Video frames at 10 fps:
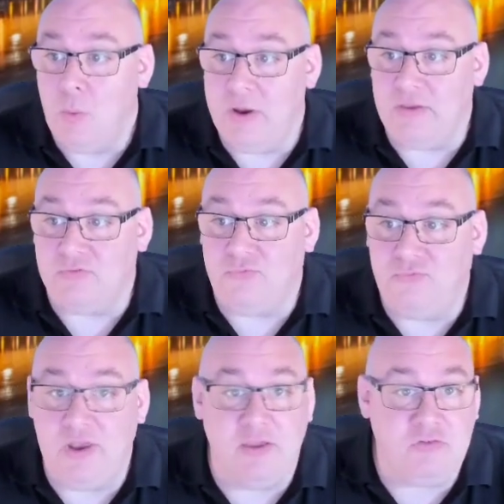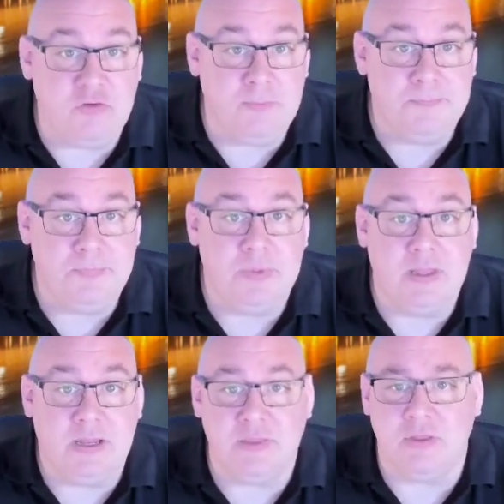When it's finished,
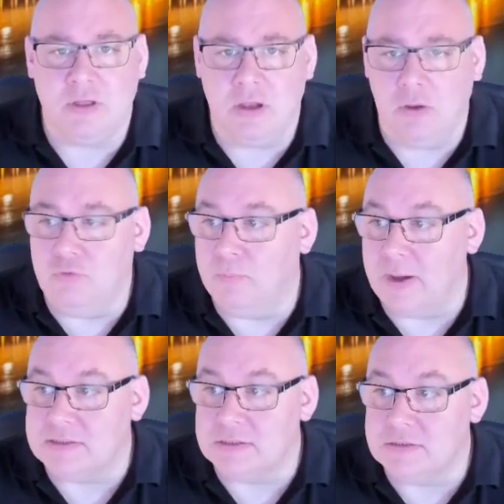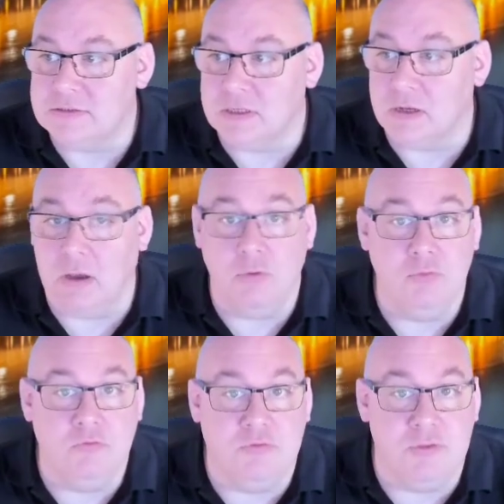click the Close button to
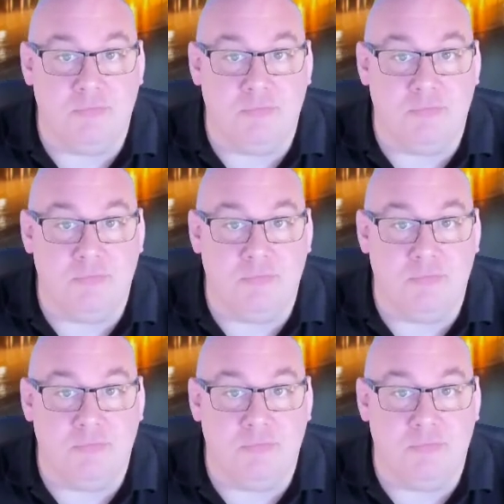close the